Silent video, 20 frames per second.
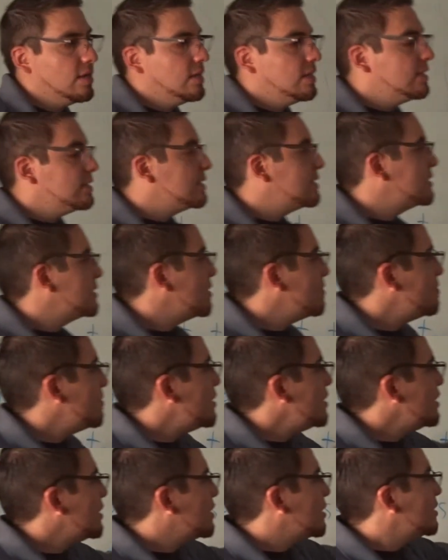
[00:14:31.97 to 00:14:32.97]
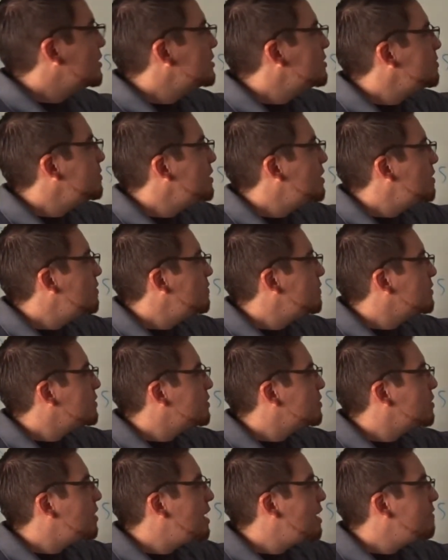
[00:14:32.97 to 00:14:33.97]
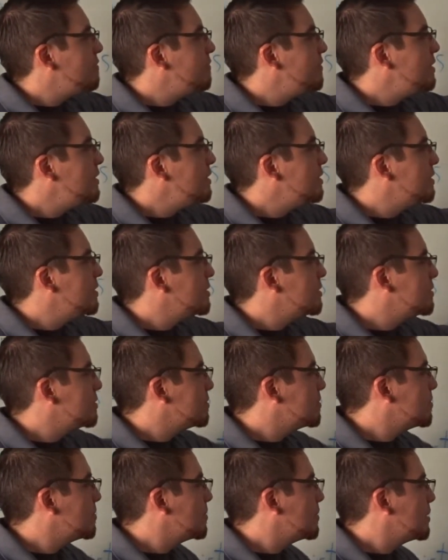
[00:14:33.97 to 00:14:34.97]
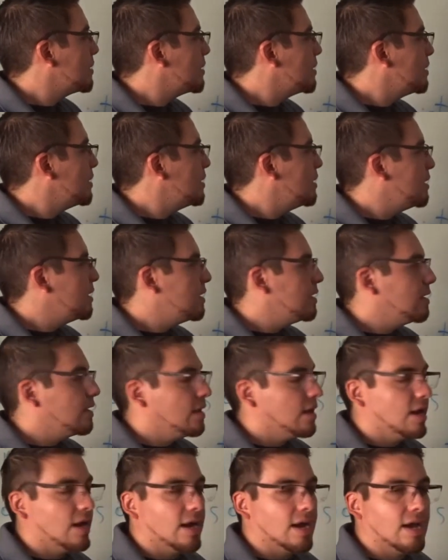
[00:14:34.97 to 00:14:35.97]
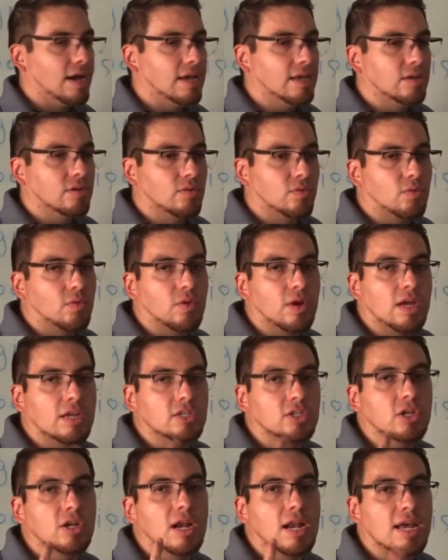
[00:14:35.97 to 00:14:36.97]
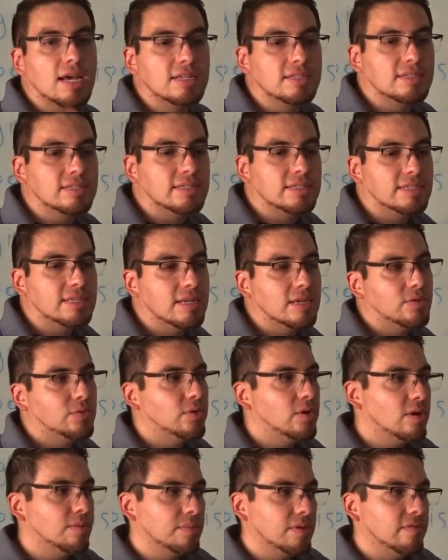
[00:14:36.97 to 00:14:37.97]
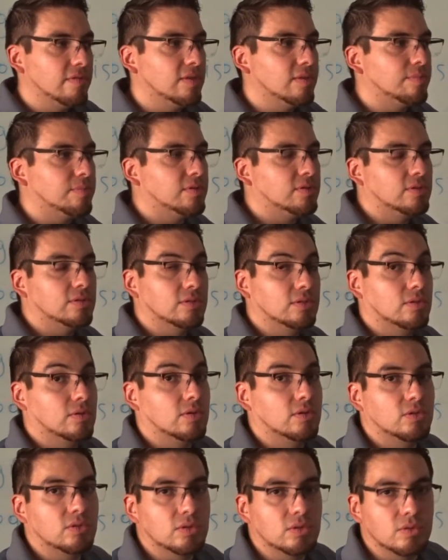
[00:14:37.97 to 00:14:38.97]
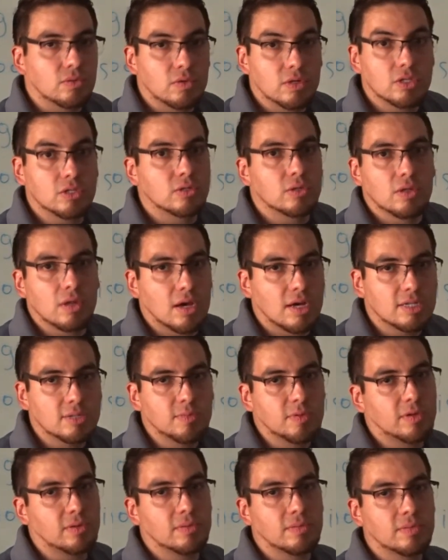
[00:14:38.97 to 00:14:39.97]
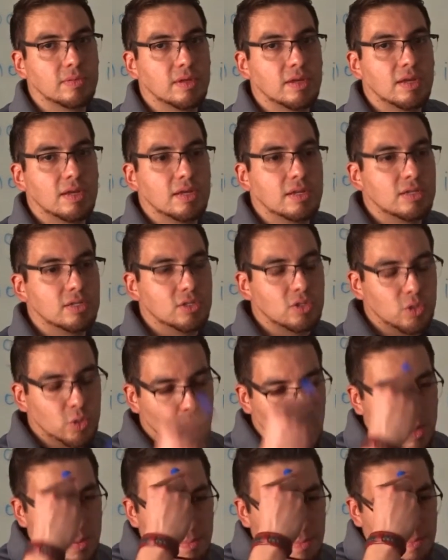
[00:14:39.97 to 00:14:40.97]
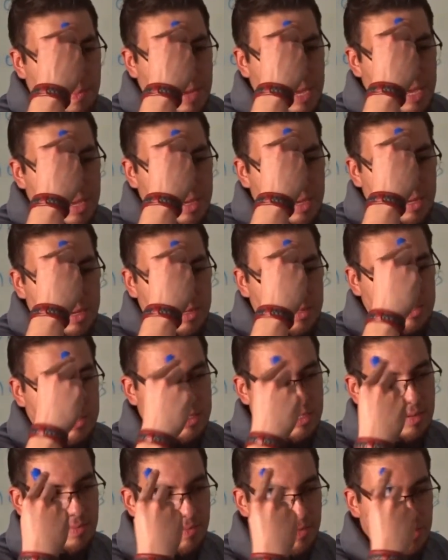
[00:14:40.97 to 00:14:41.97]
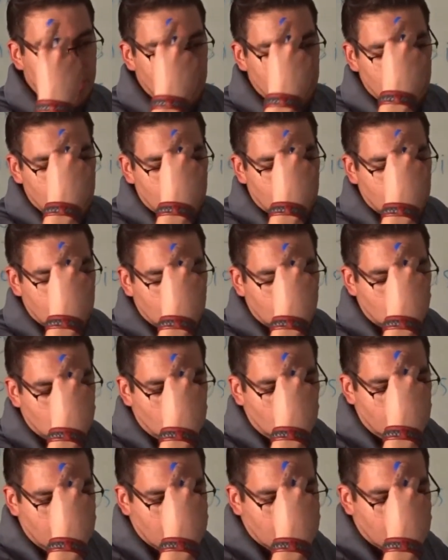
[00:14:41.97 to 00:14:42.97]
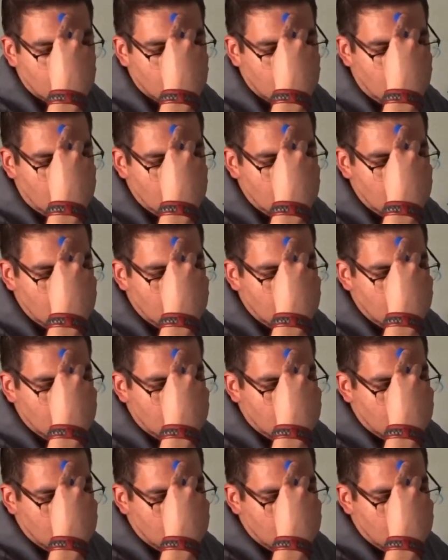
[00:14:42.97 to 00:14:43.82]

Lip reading: Somebody cuts me off in traffic, I rationalize to say, well, maybe the person is going to rush to the hospital. So I make something to control my thought,